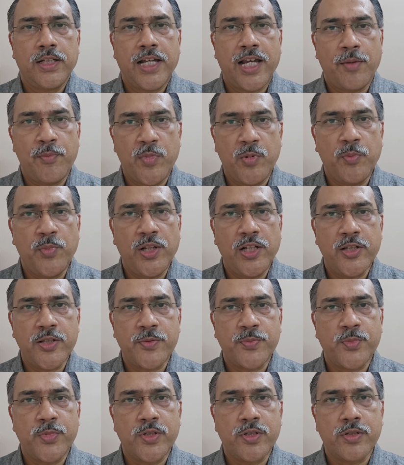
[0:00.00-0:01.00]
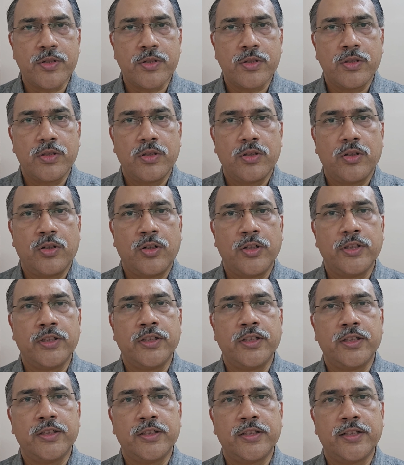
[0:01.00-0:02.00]
Hemiballismus, on
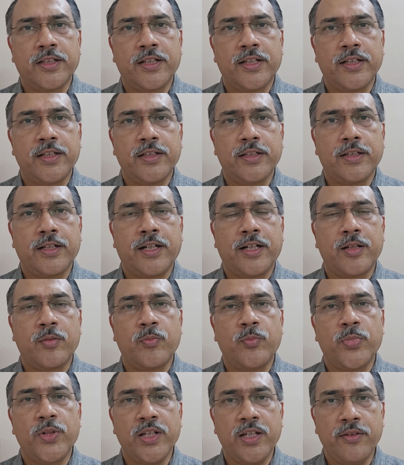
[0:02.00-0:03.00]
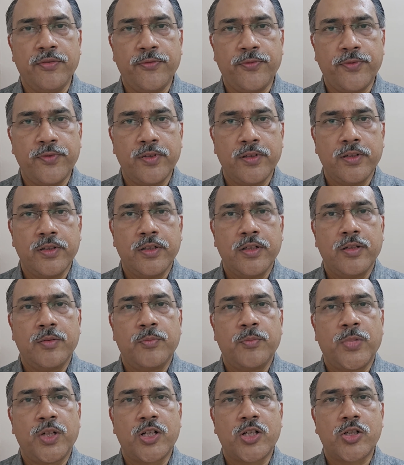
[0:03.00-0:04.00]
the other hand, are brief
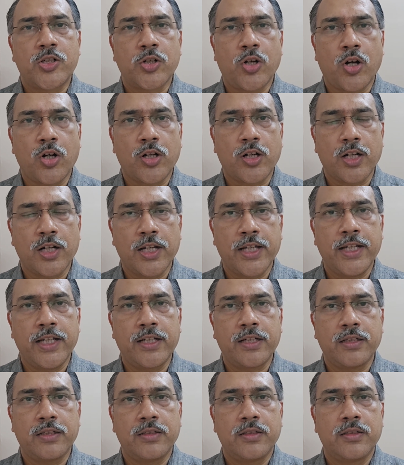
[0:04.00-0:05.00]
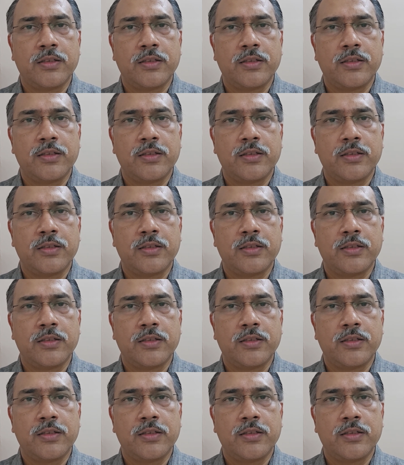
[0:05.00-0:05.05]
but shock-like